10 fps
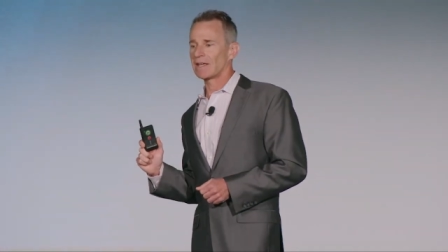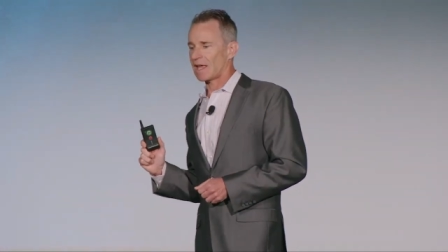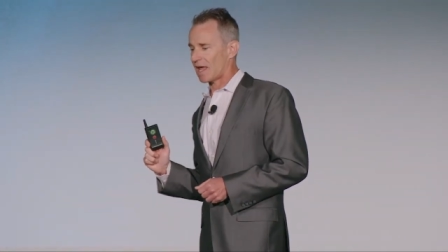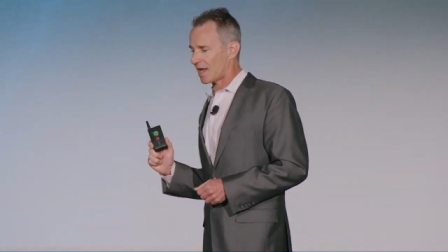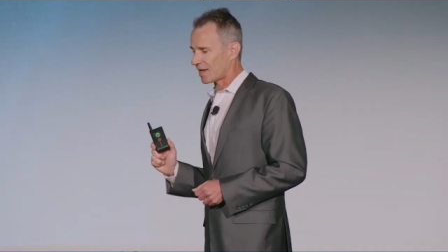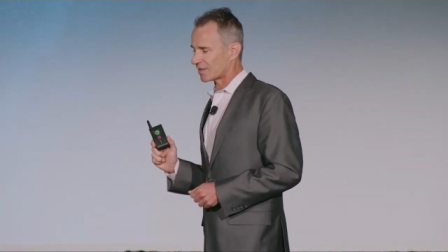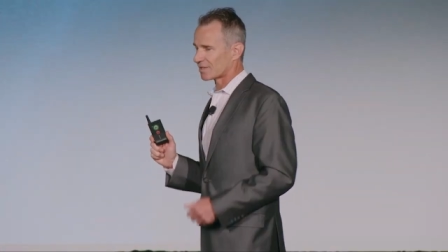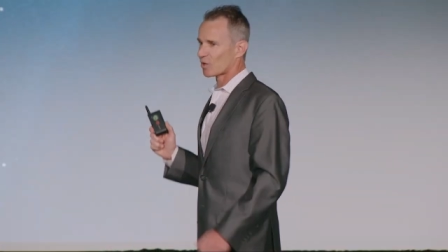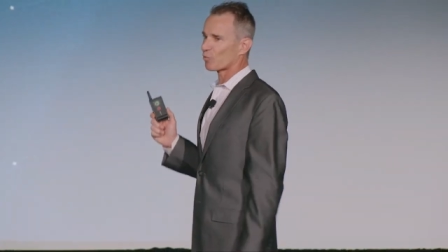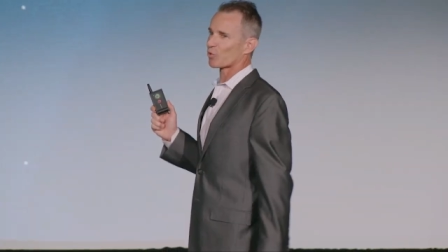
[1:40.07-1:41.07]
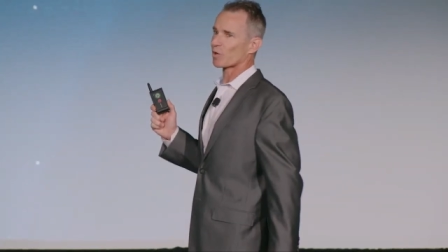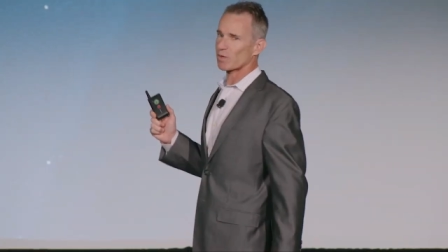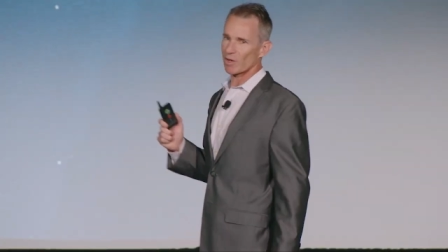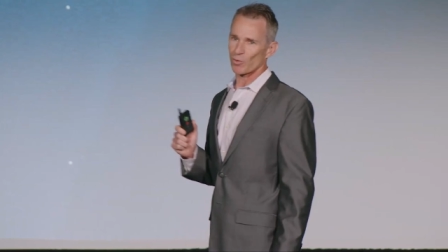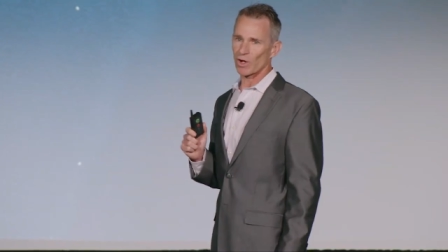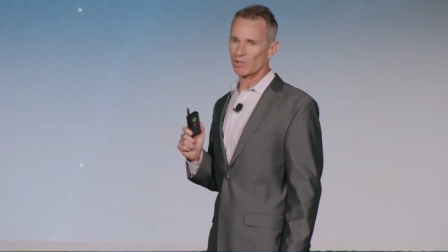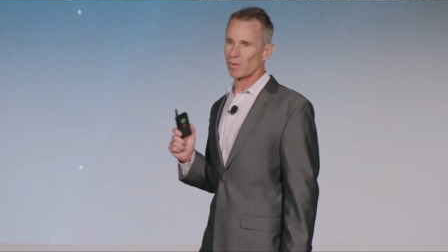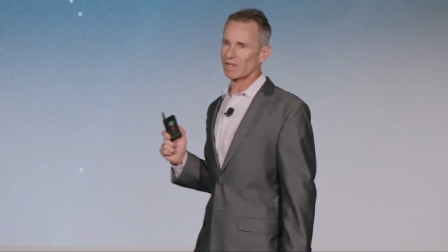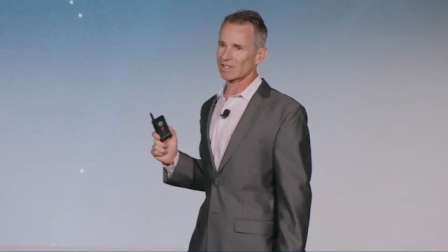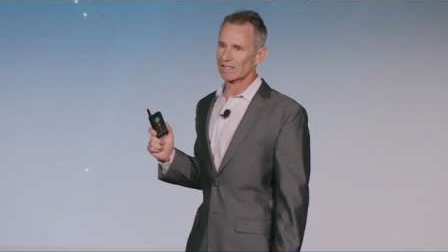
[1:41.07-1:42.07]
And the skill premium was
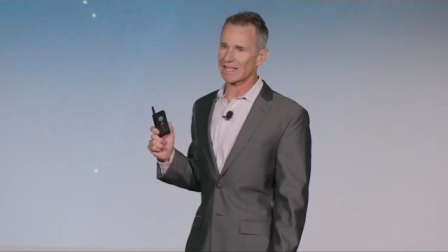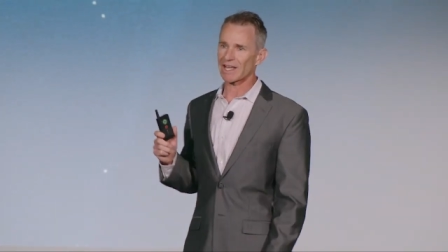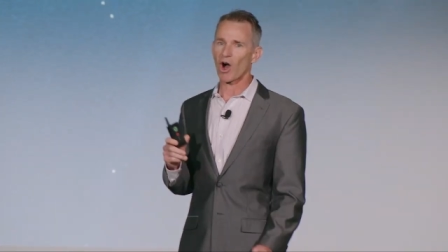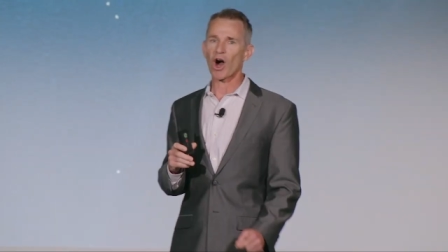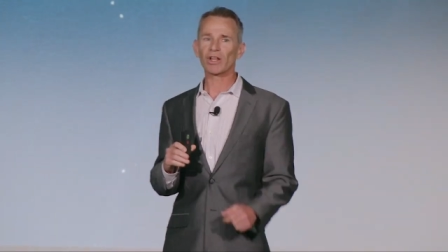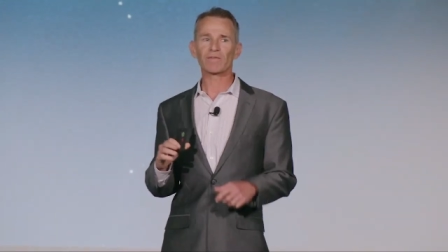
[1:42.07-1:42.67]
basically all